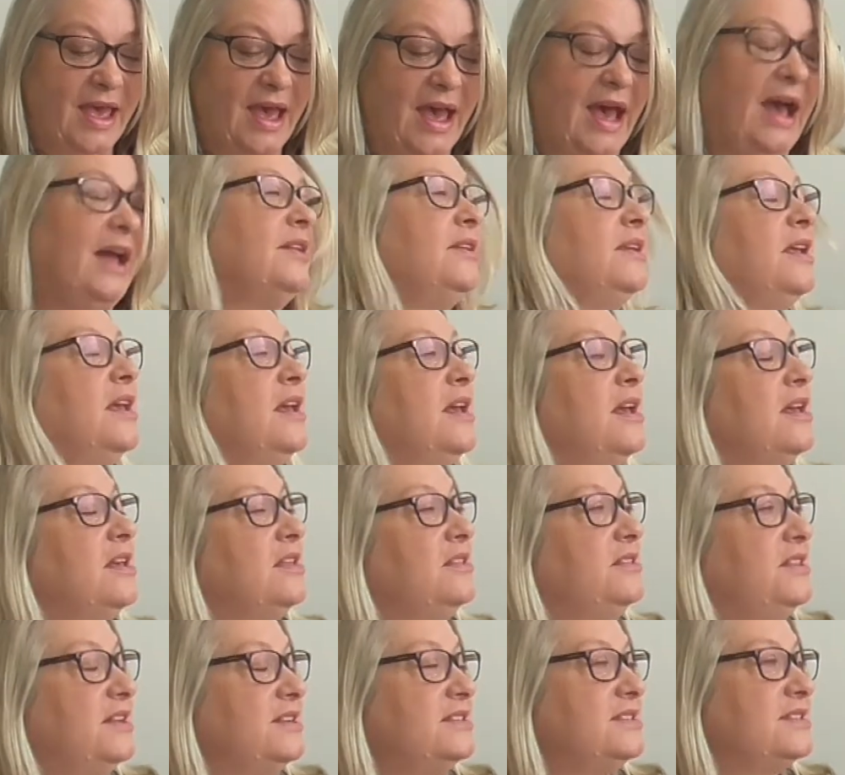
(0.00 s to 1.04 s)
And
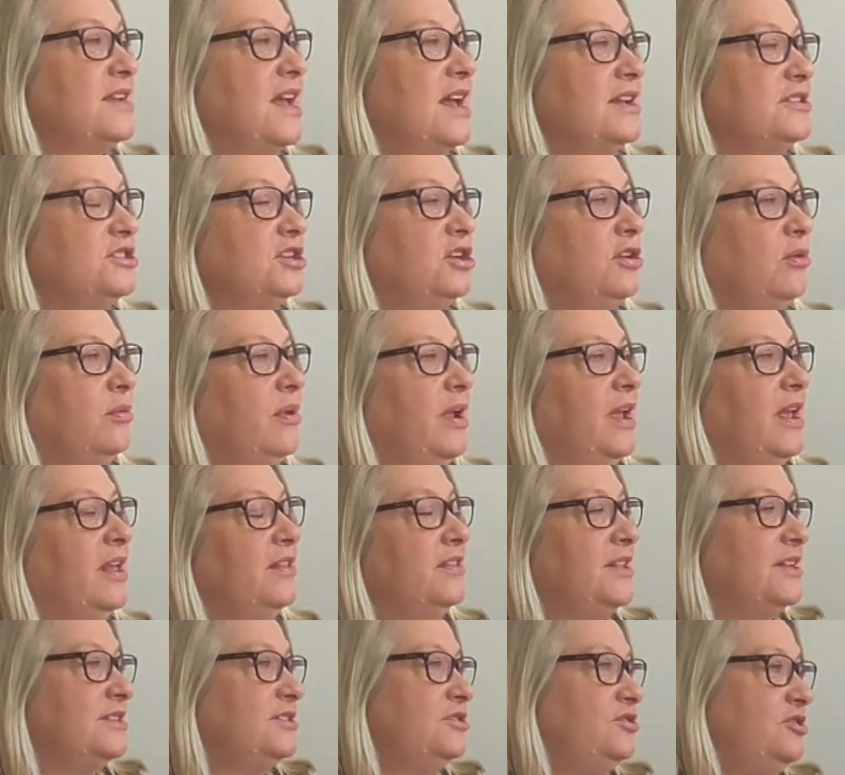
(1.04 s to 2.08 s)
this category,
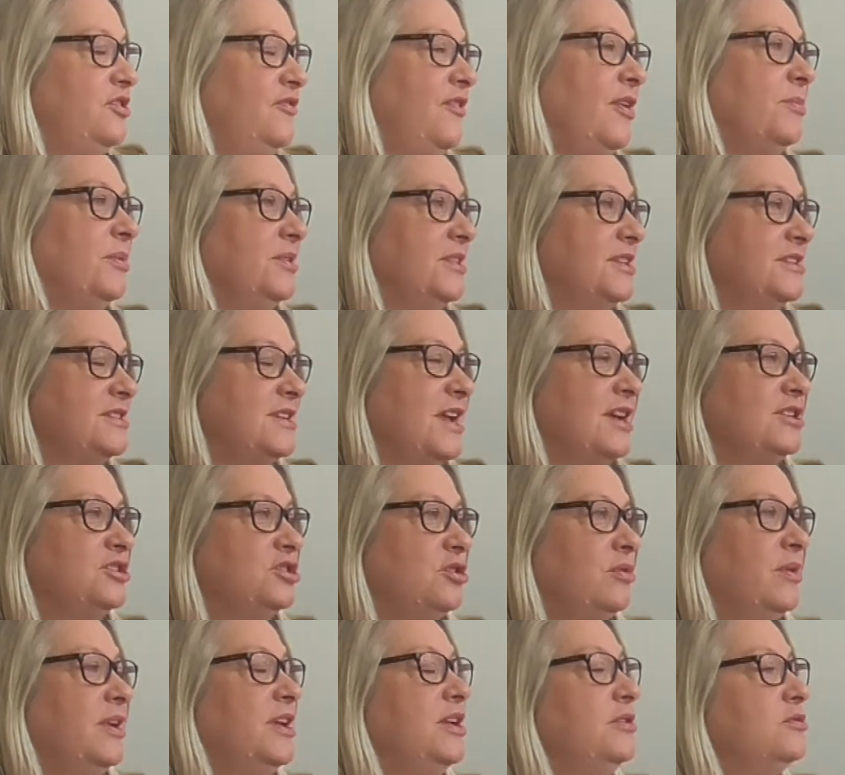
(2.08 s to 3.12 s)
in developing this
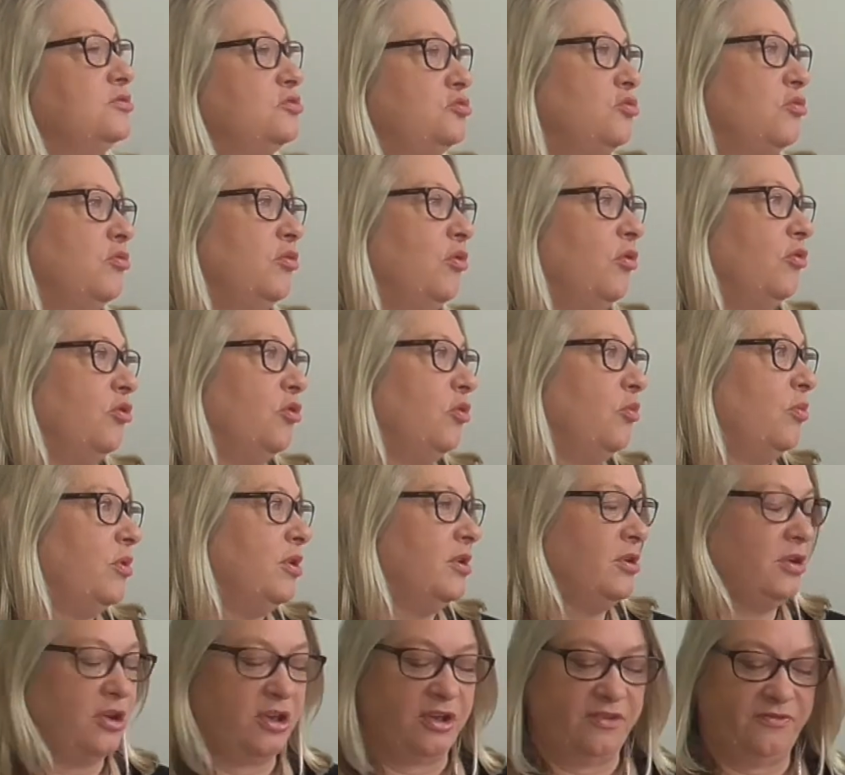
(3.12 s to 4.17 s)
category, he's drawing on the
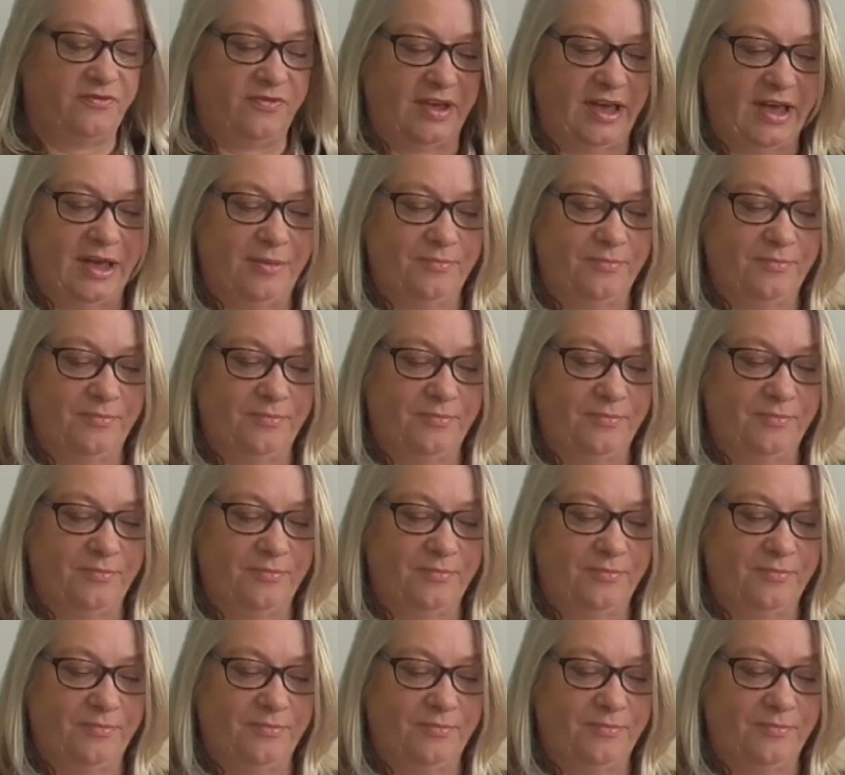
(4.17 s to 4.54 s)
work of